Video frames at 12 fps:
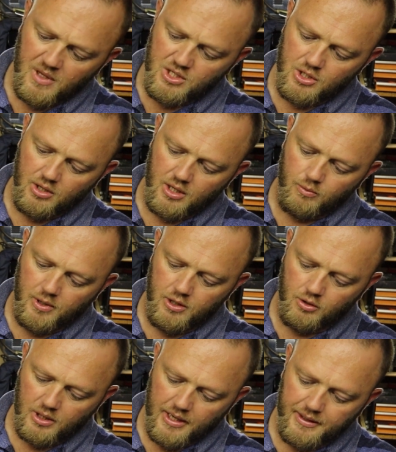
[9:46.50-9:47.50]
so that when
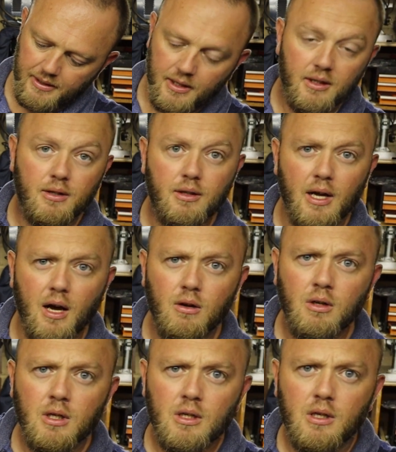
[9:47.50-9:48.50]
you tighten it
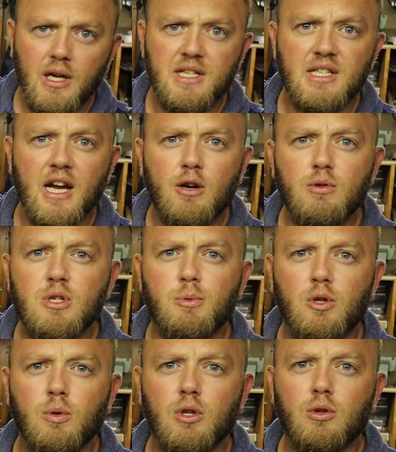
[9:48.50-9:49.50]
down, it's sandwiched
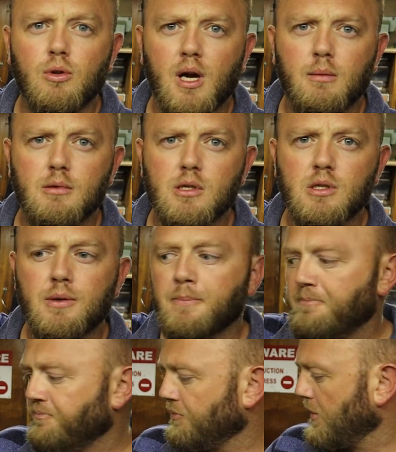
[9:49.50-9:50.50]
between 2
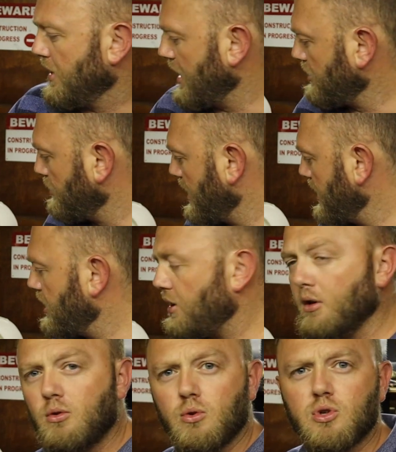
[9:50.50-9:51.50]
rubbers. That way you
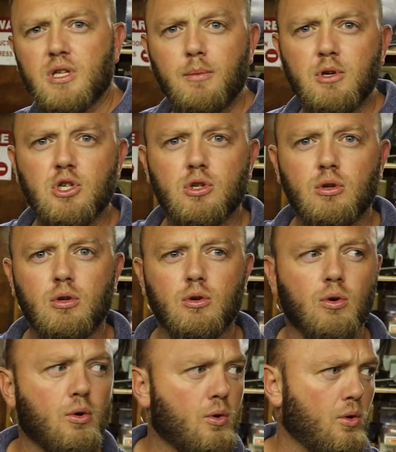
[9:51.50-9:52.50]
don't cause damage to
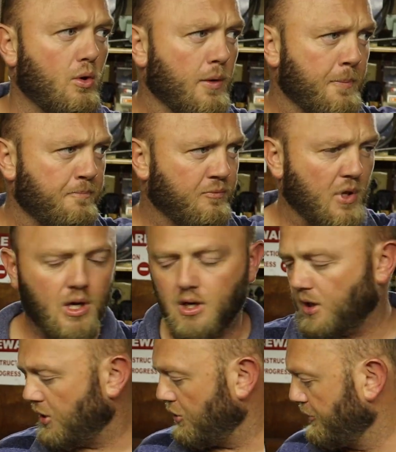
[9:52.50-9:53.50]
your
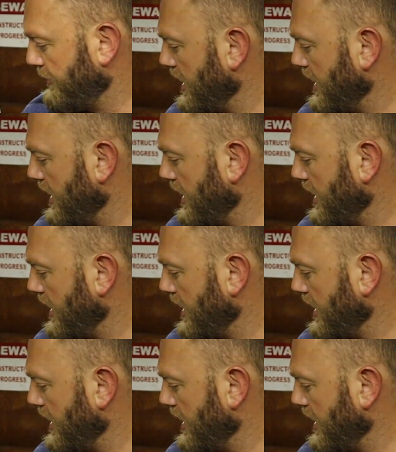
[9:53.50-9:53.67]
roof